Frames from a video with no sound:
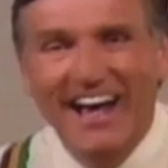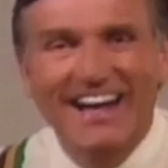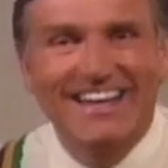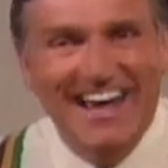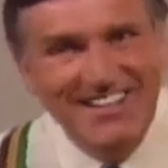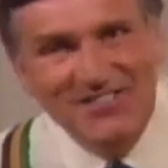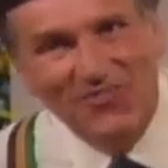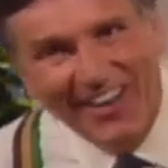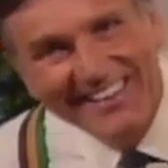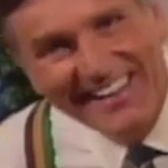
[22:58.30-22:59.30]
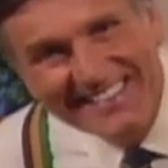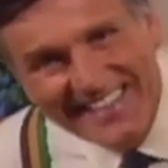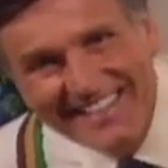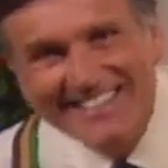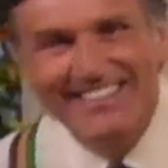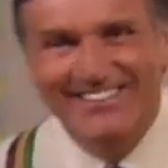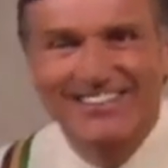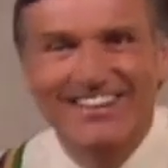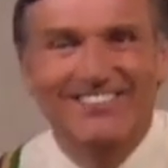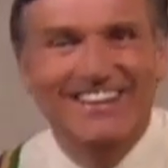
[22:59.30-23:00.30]
And guess what they say to you
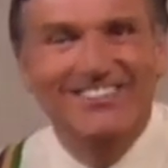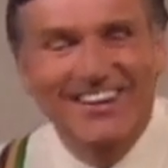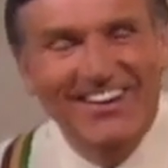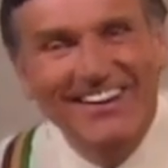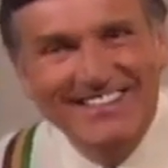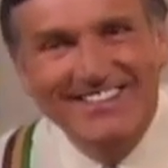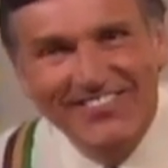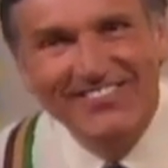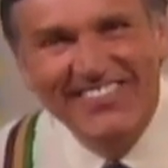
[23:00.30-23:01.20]
when we're going through